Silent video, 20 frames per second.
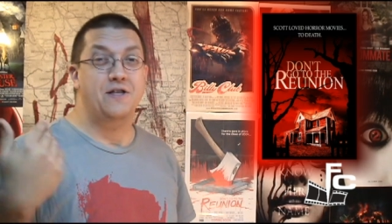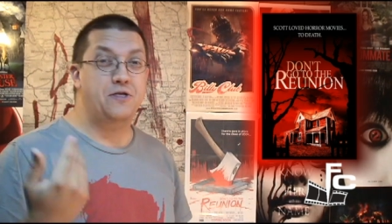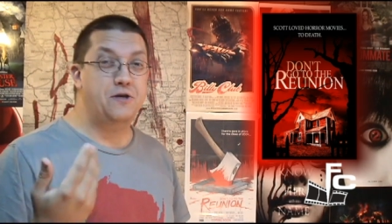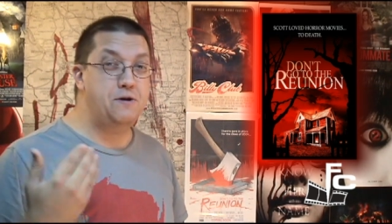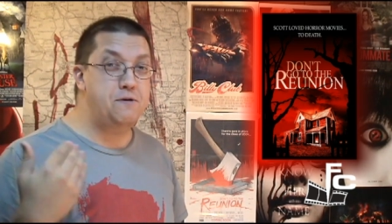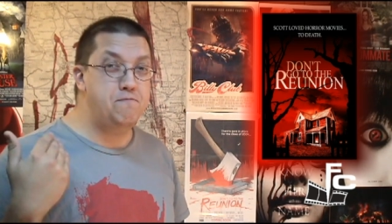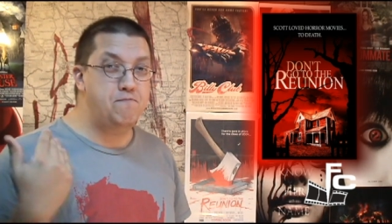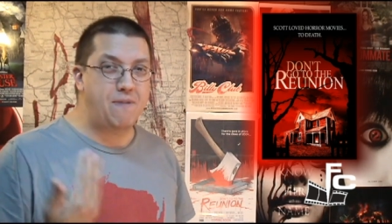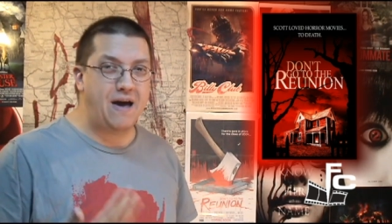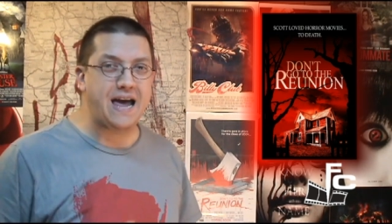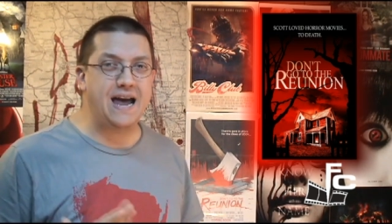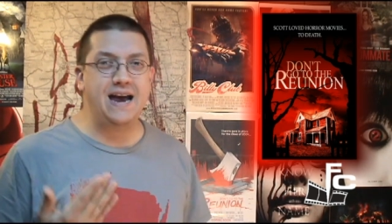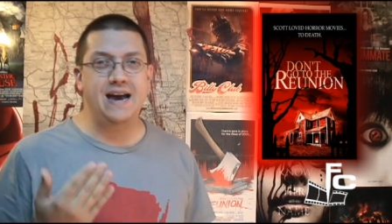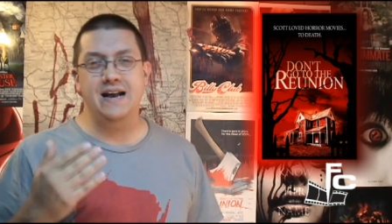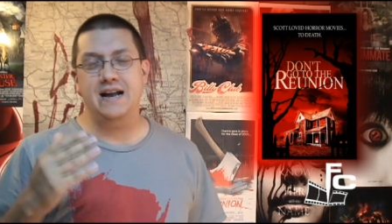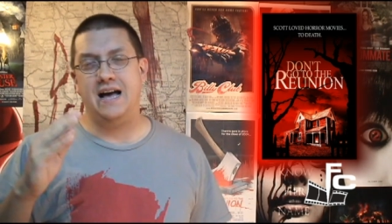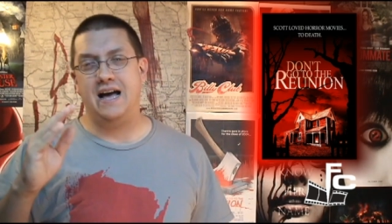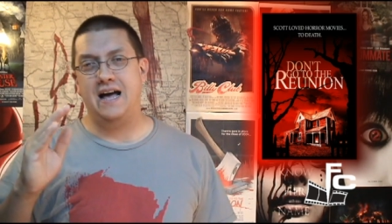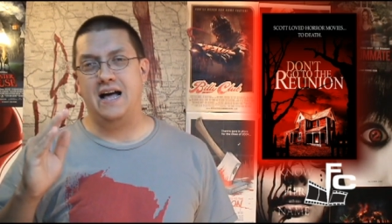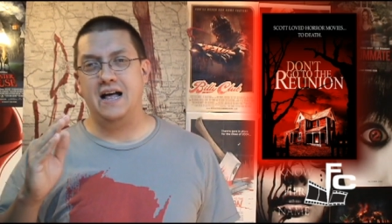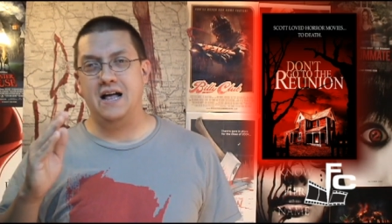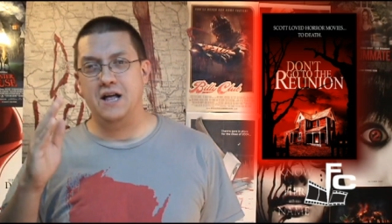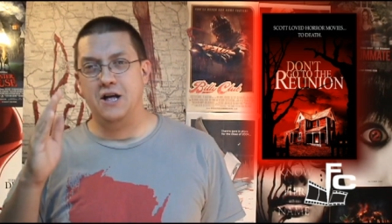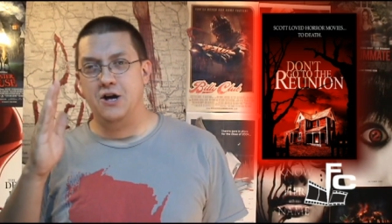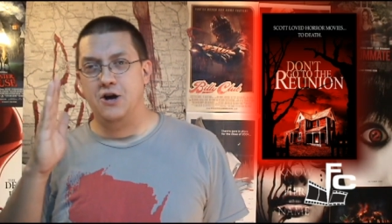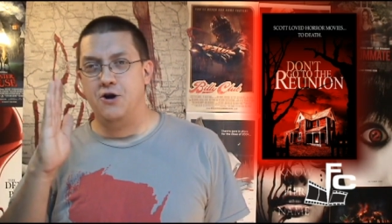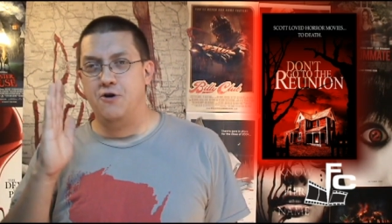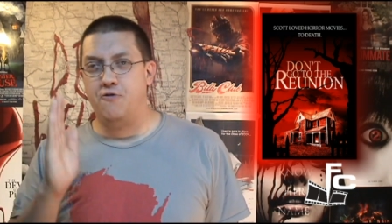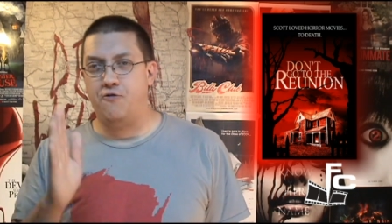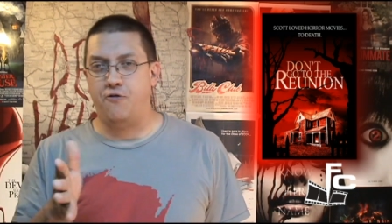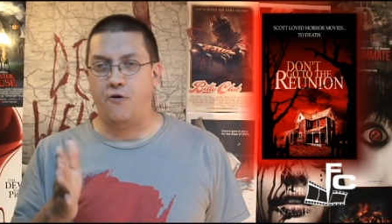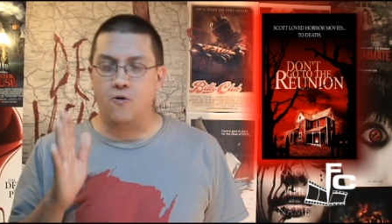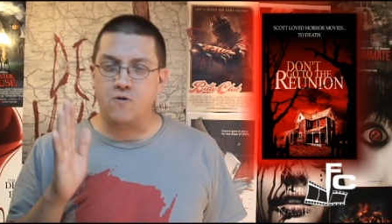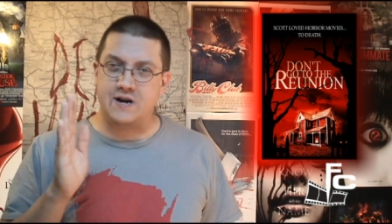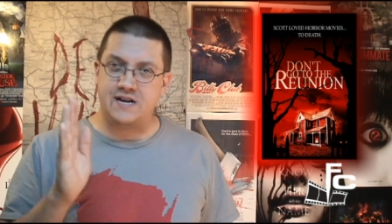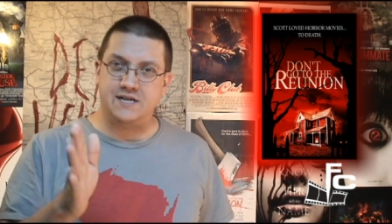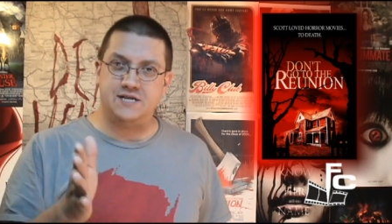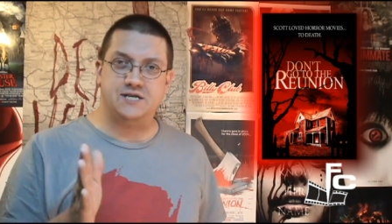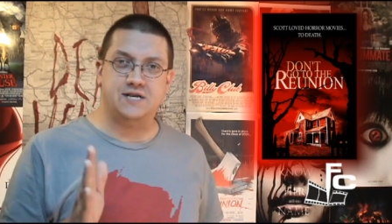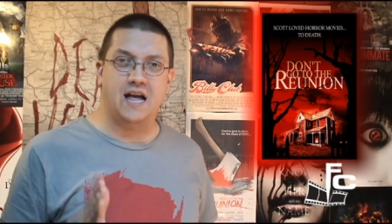the main uh,
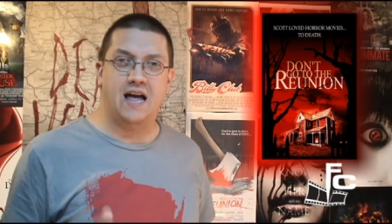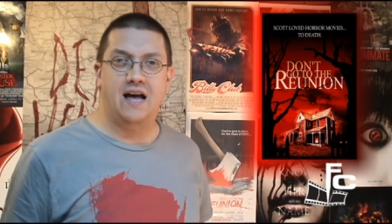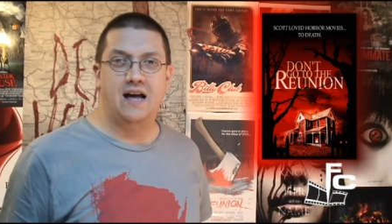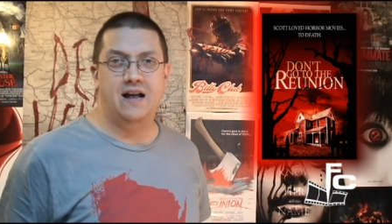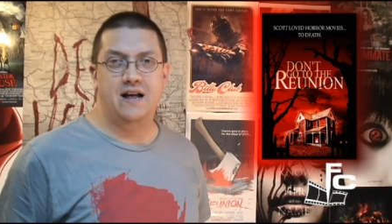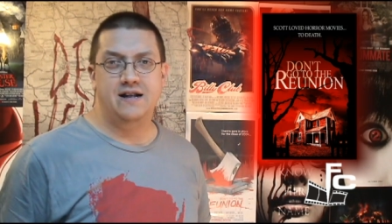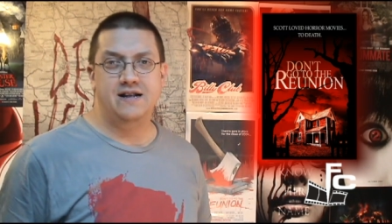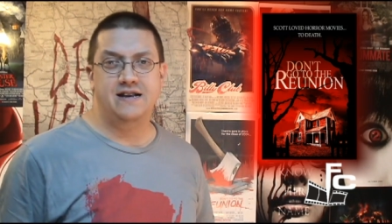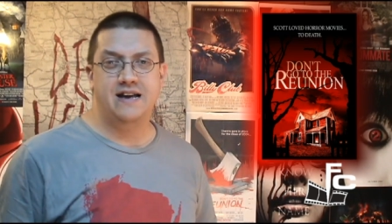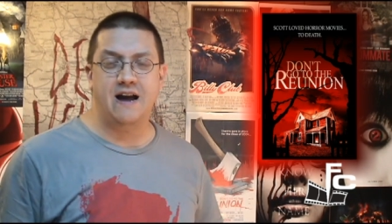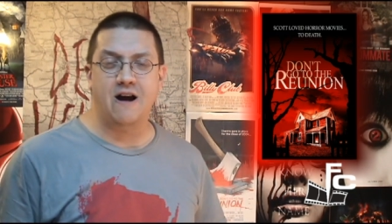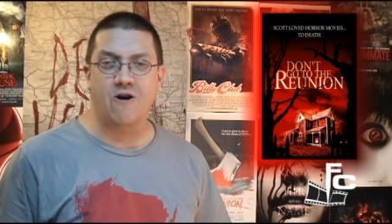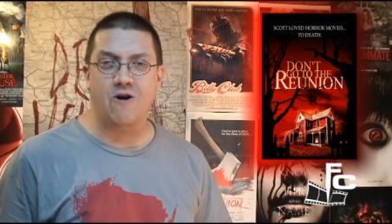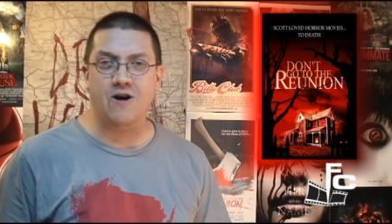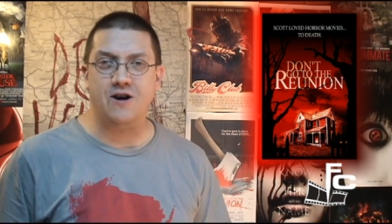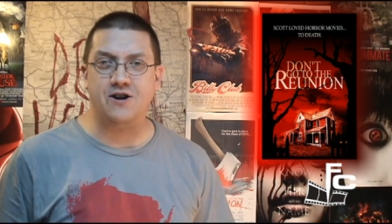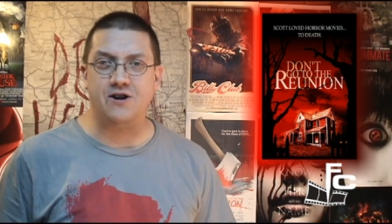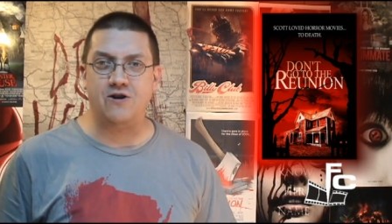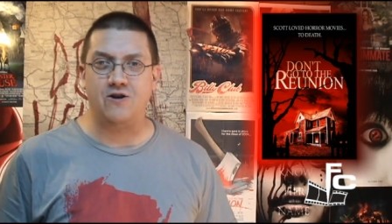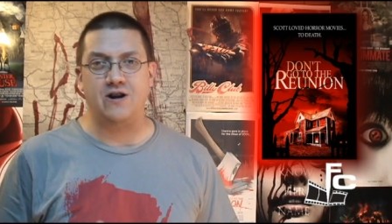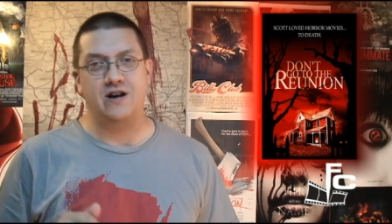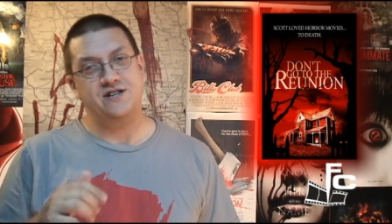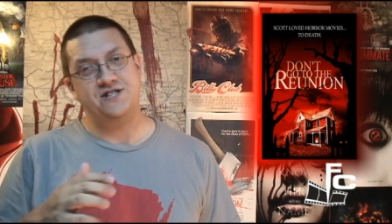focused on character,